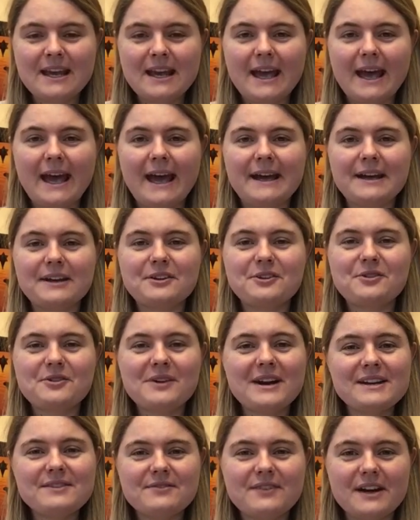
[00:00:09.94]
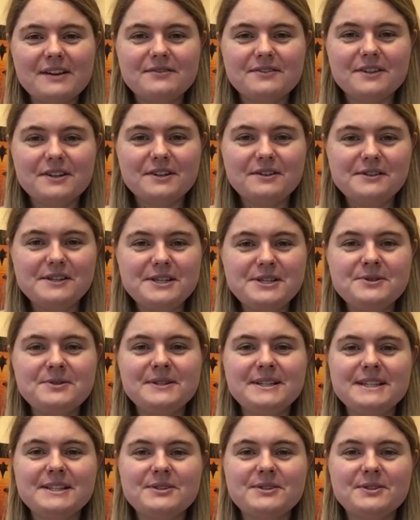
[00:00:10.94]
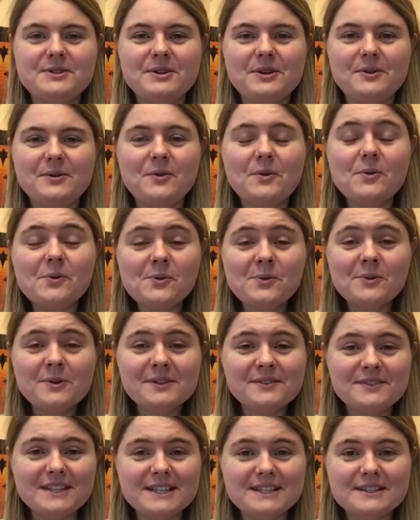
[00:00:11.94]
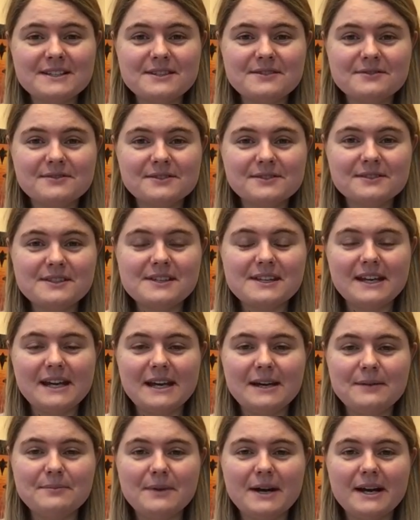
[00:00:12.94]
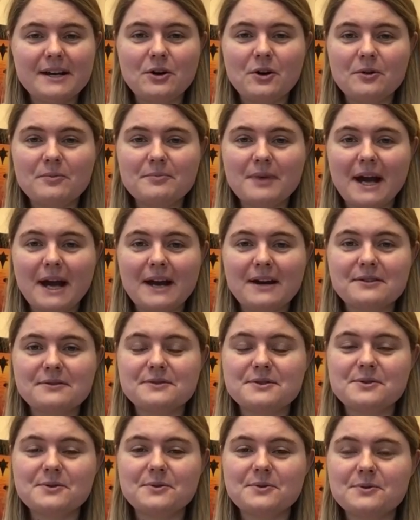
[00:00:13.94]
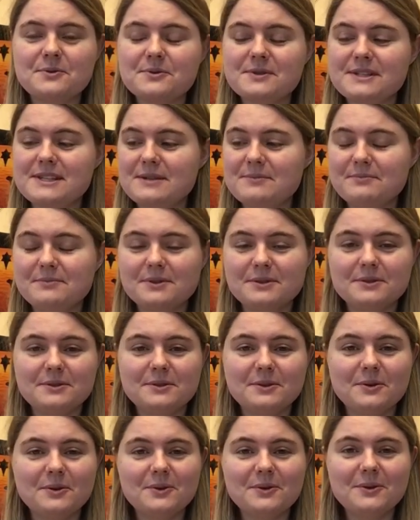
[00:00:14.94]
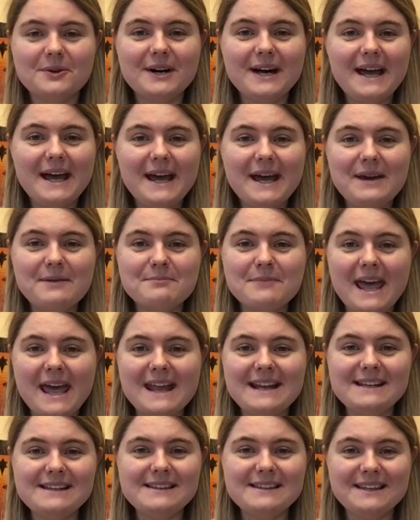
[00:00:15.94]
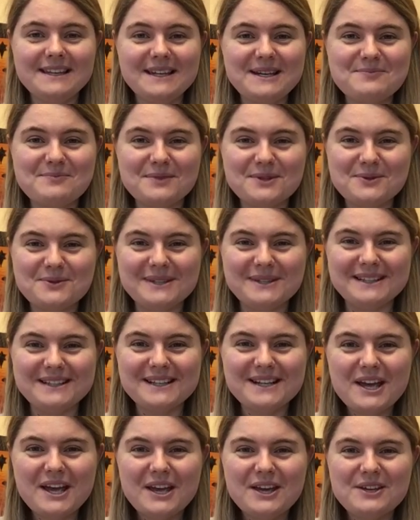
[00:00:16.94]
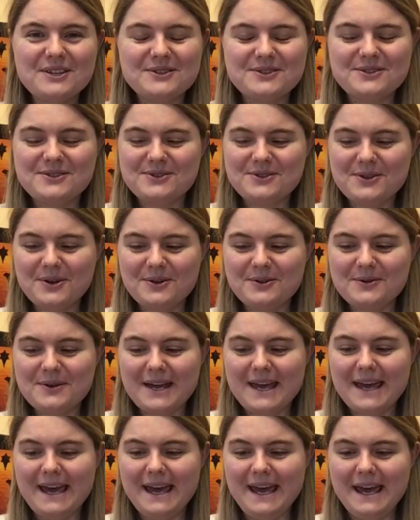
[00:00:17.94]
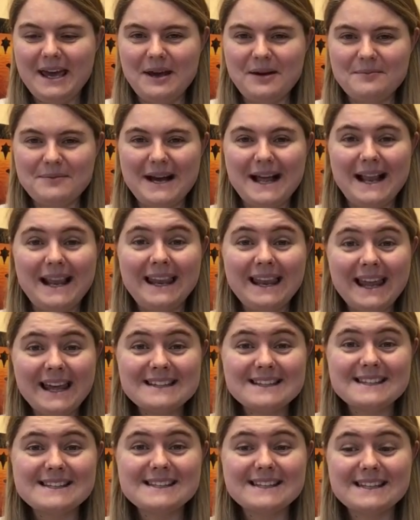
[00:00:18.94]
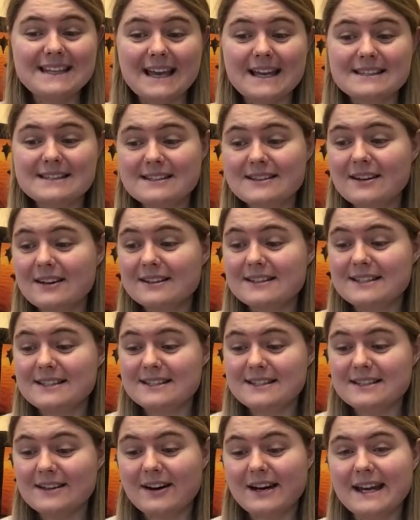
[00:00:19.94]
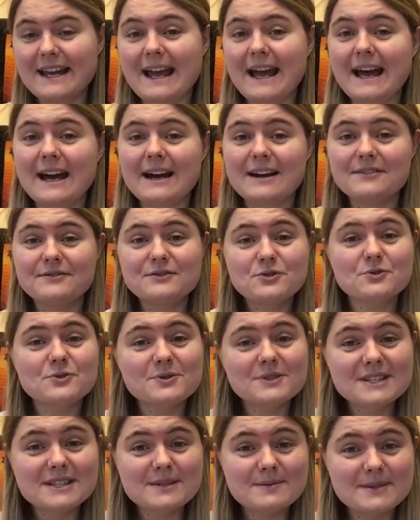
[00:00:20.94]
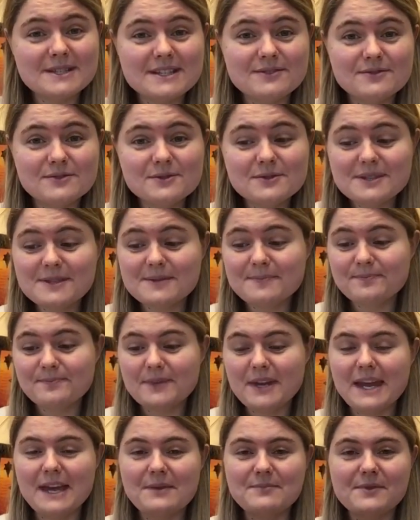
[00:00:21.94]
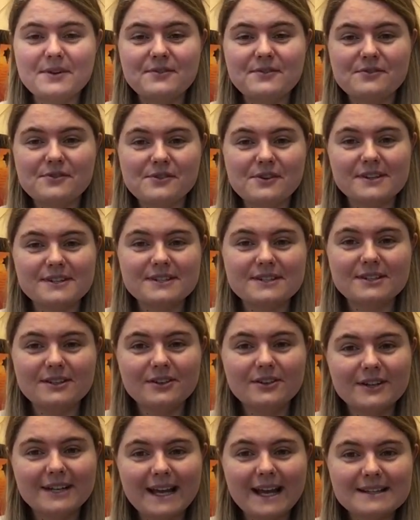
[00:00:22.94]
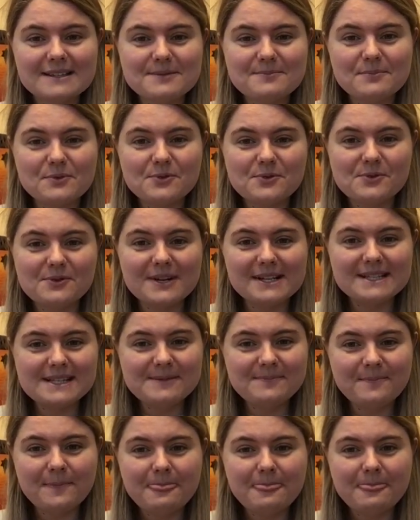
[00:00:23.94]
At grade 5 theory you need to know all of the intervals, compound or simple or anything in between. So let's get started. I have drawn some intervals for us to look at already